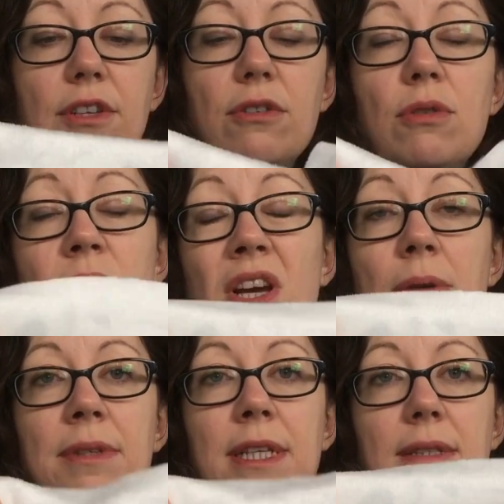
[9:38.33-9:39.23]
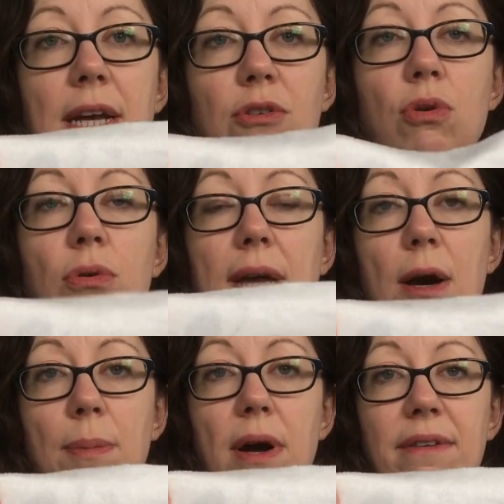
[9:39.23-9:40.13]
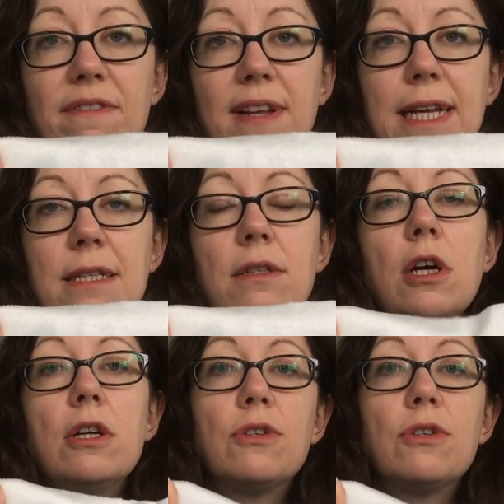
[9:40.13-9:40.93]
So sometimes this gets called alpine fleece,